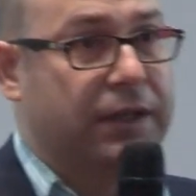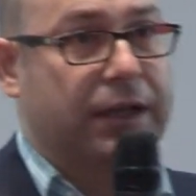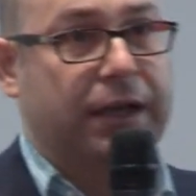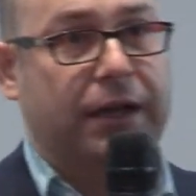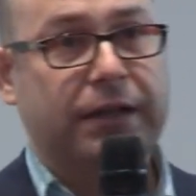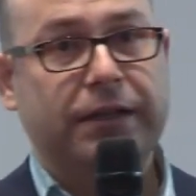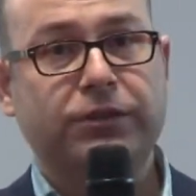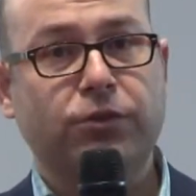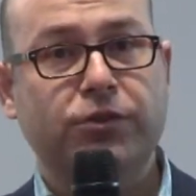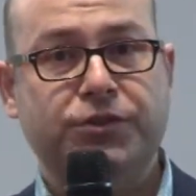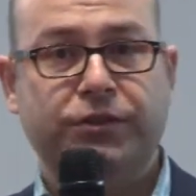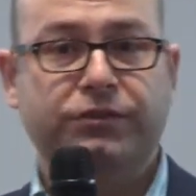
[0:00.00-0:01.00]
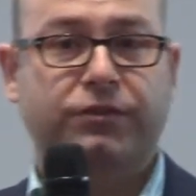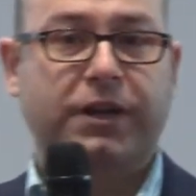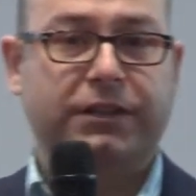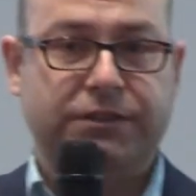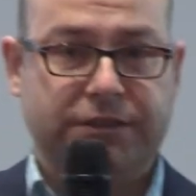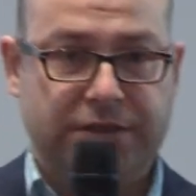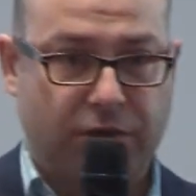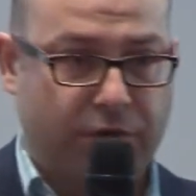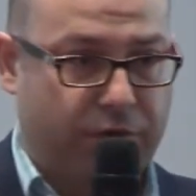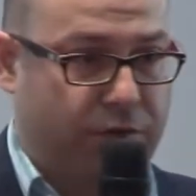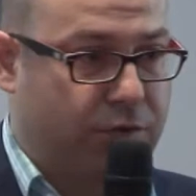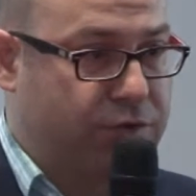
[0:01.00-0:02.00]
and it also interacts,
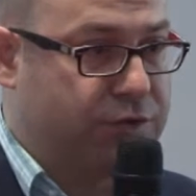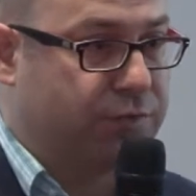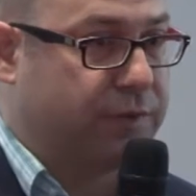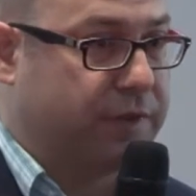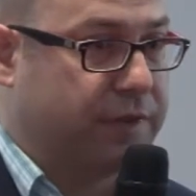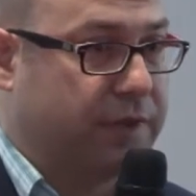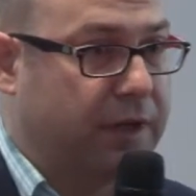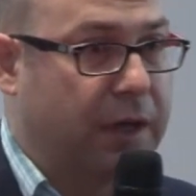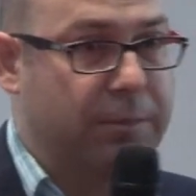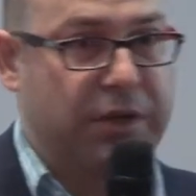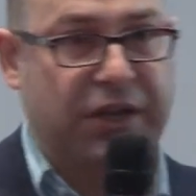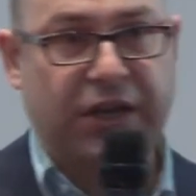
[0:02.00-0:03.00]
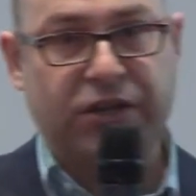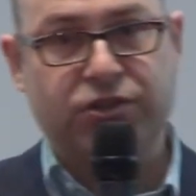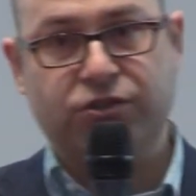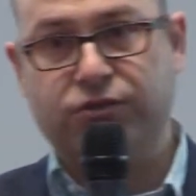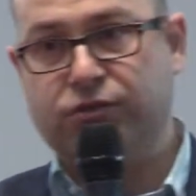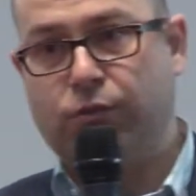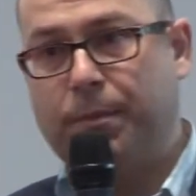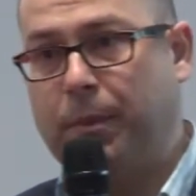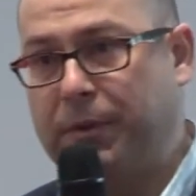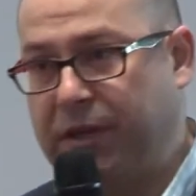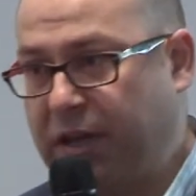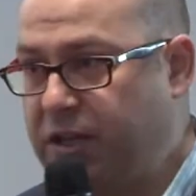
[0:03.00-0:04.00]
of course, with applications, web
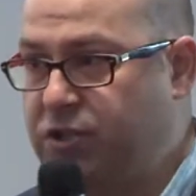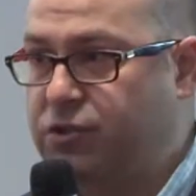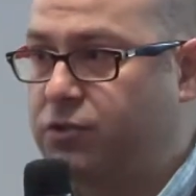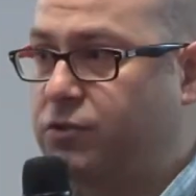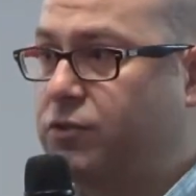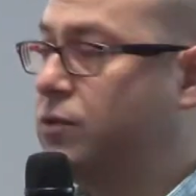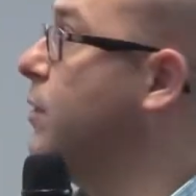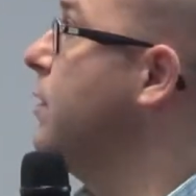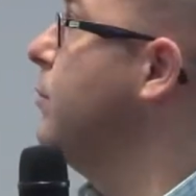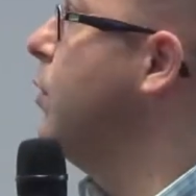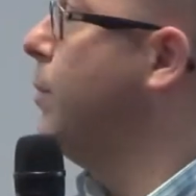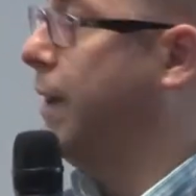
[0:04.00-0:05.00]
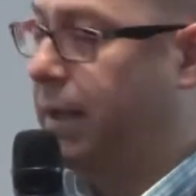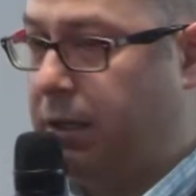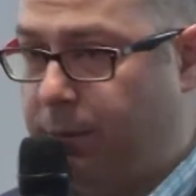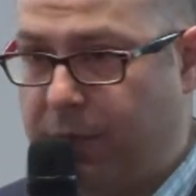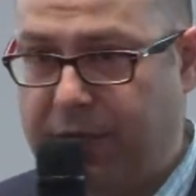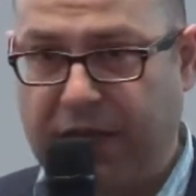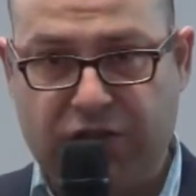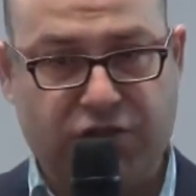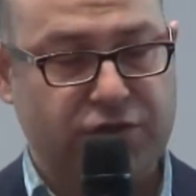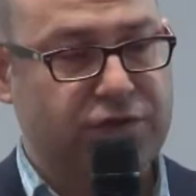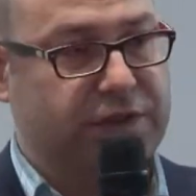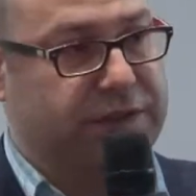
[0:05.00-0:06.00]
applications, mobile
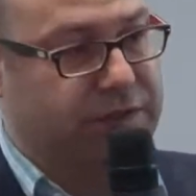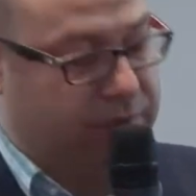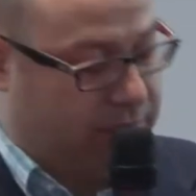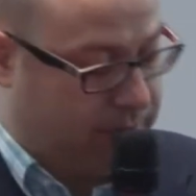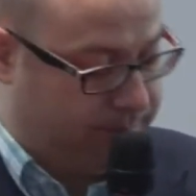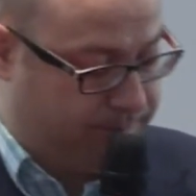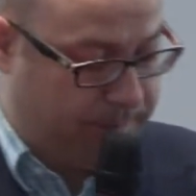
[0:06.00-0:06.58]
applications, etc.